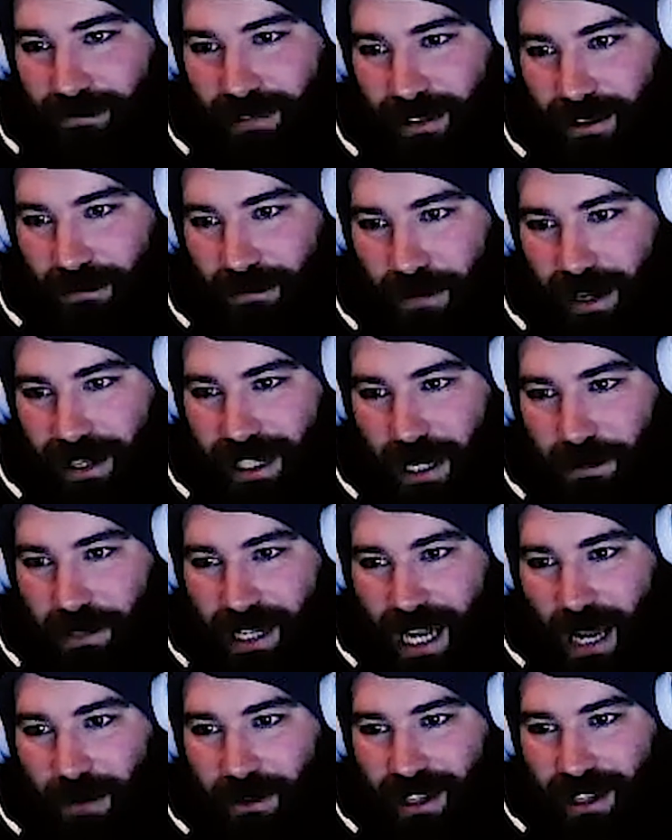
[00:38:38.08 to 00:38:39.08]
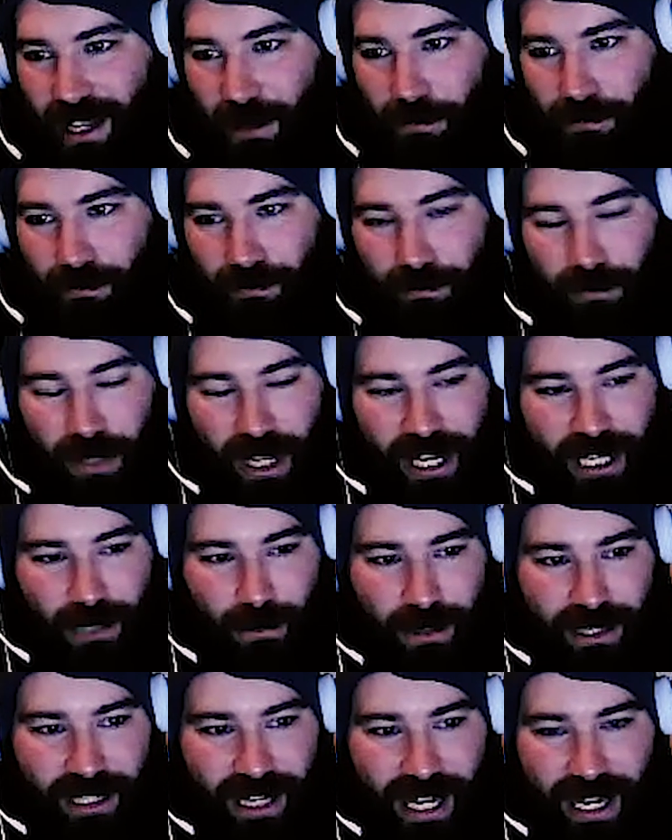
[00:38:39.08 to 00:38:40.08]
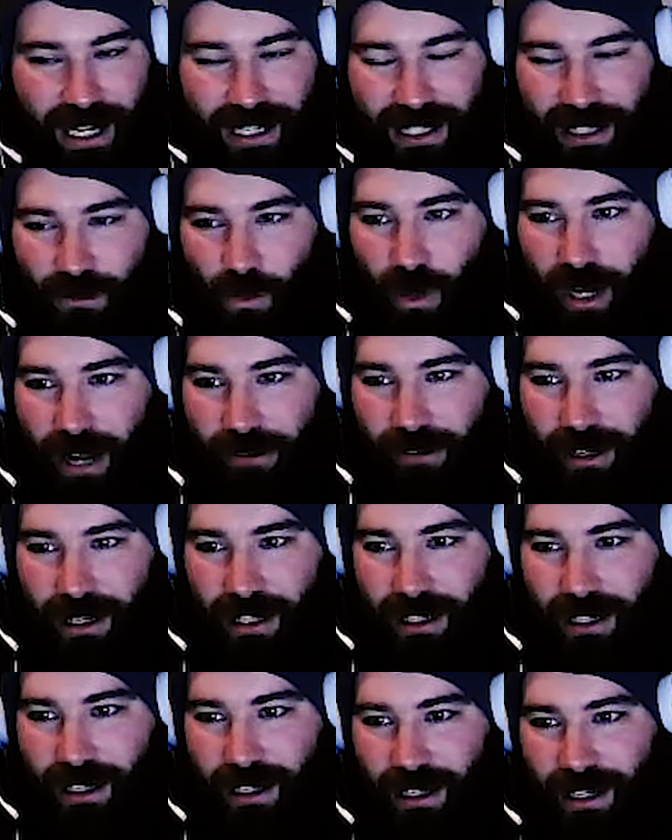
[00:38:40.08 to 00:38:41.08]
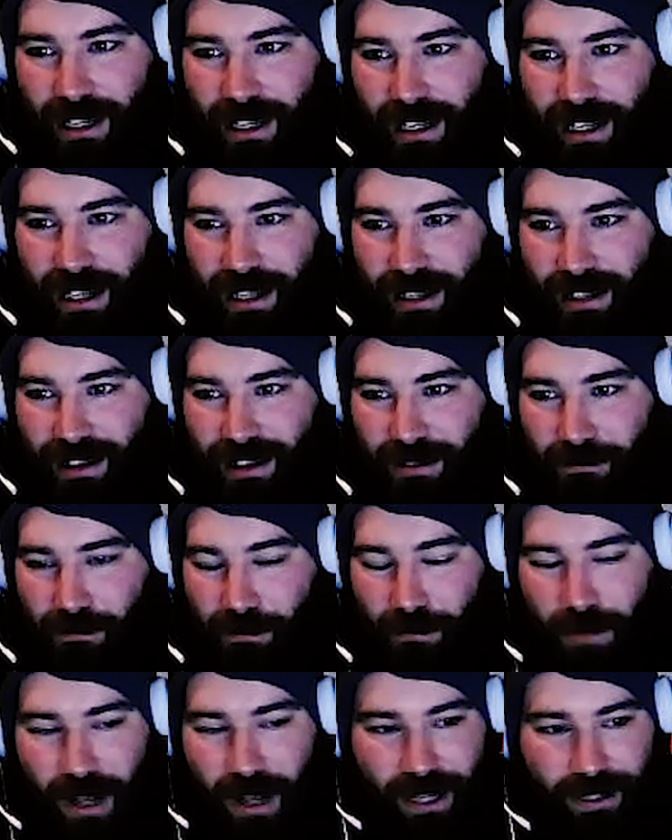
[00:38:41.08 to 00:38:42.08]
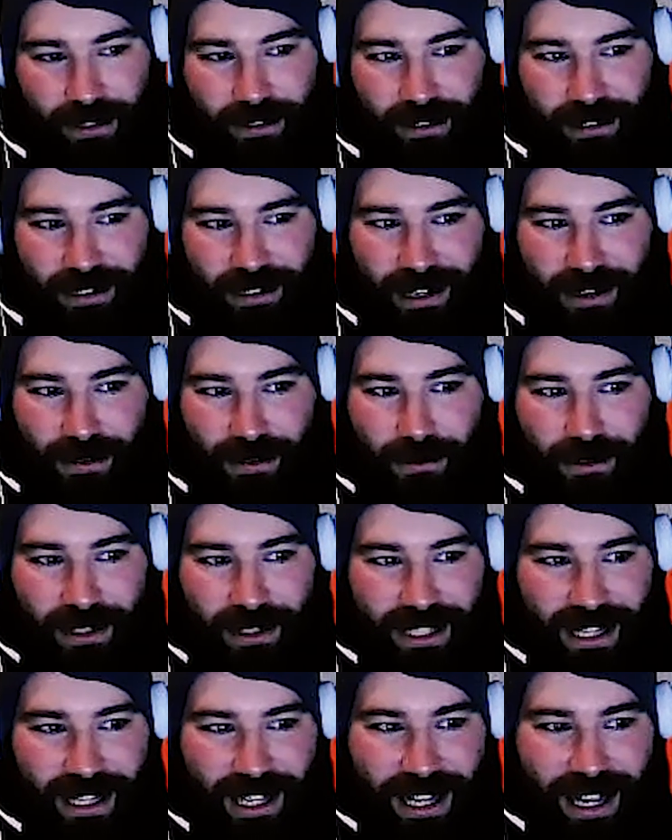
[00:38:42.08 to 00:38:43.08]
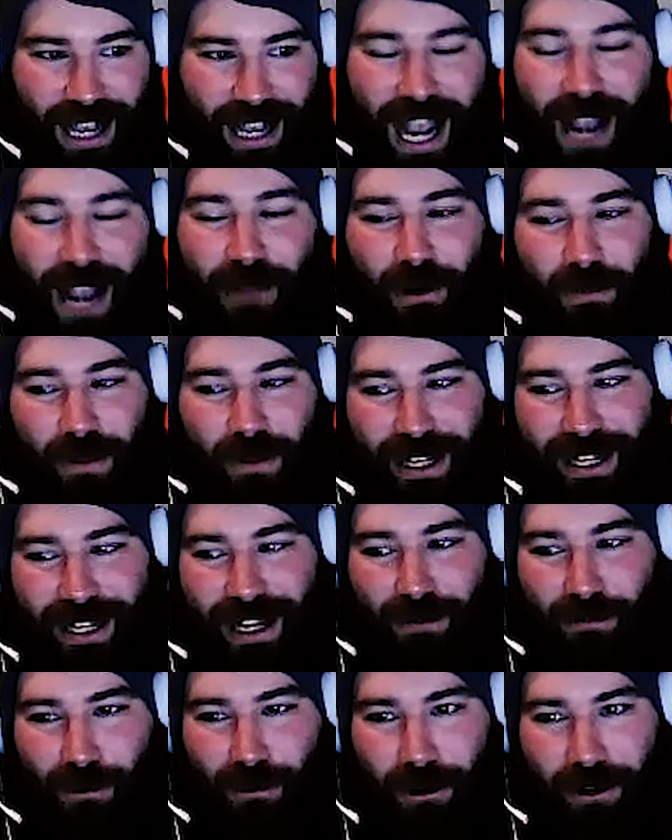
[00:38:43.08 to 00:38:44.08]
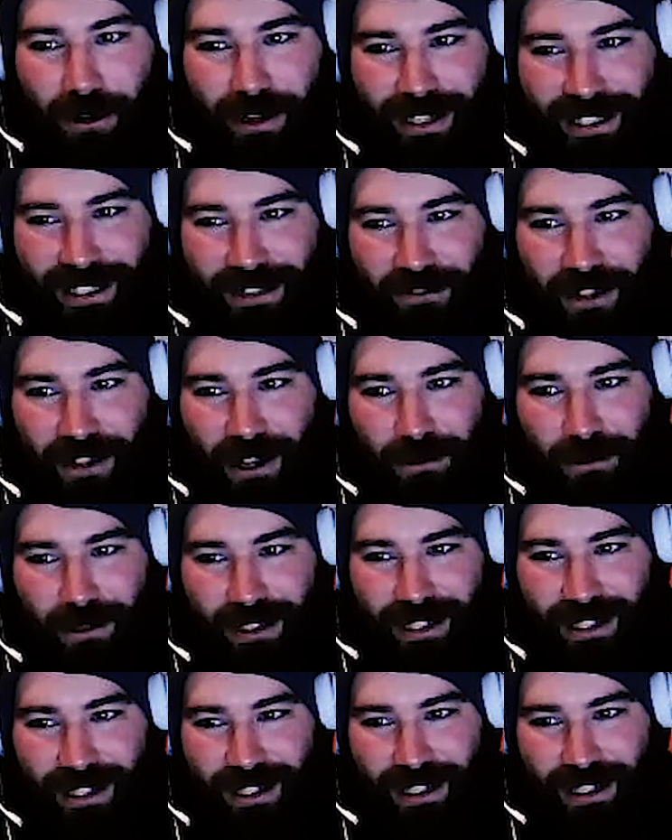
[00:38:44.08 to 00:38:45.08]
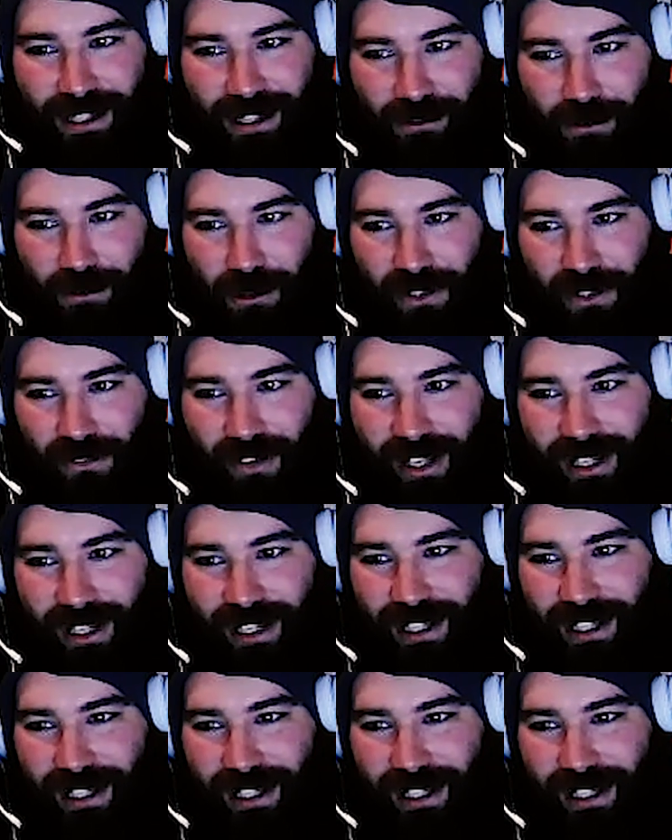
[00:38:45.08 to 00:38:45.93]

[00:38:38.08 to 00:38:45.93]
many times a game. Just like players miss kicks and whatever. But it was I would be uproarious if I was a Crows fan.